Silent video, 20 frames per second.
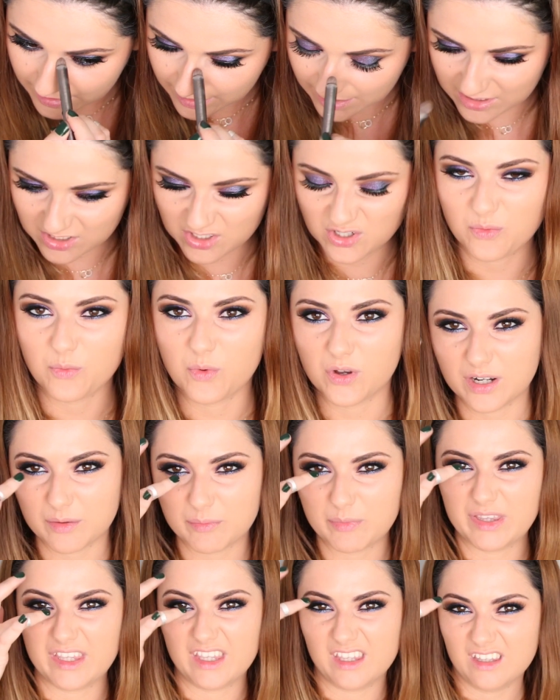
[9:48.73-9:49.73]
and you don't want to
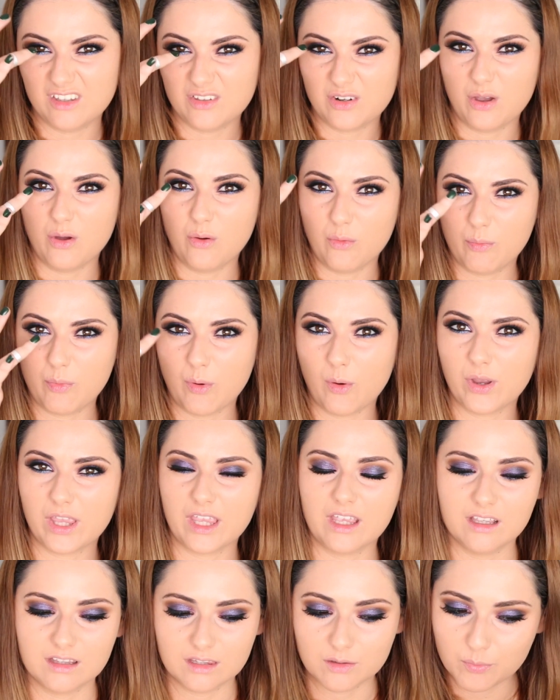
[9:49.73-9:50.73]
be, you know,
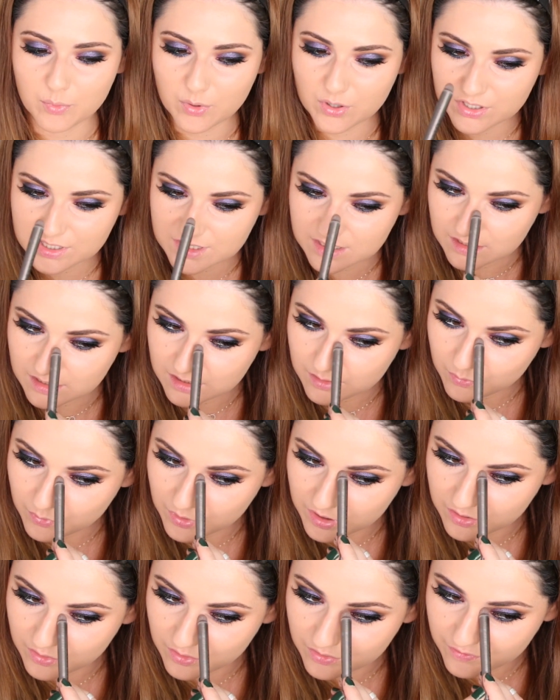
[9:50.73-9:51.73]
poking the person
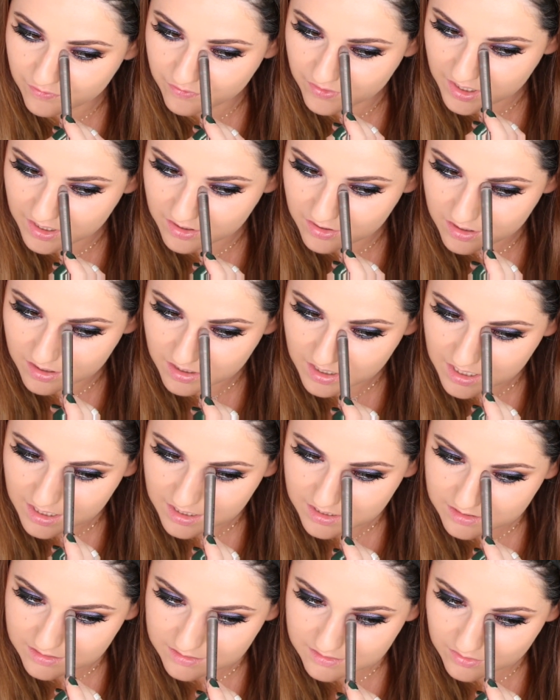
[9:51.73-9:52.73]
with your finger,
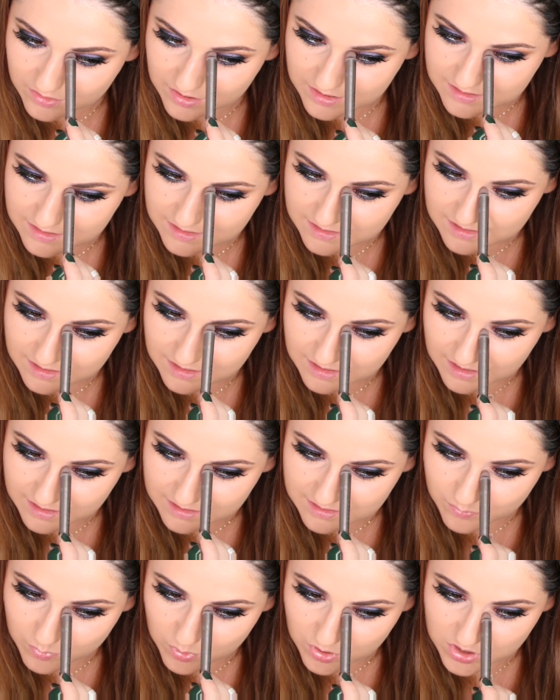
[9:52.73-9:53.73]
so this is a
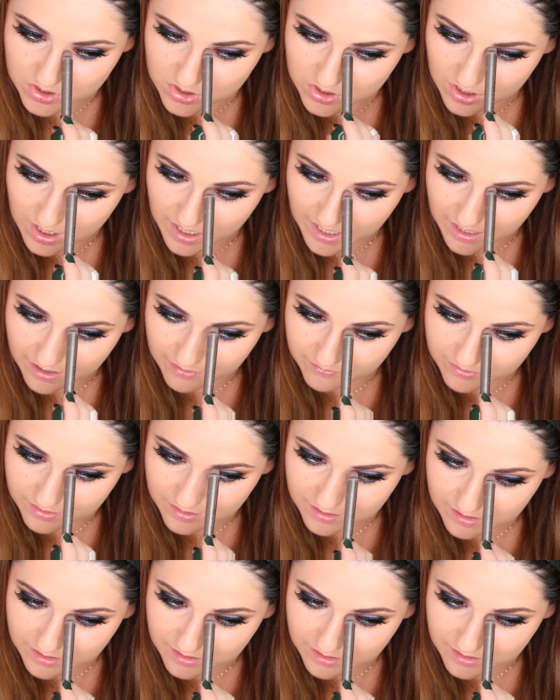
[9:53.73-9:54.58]
nice brush to have.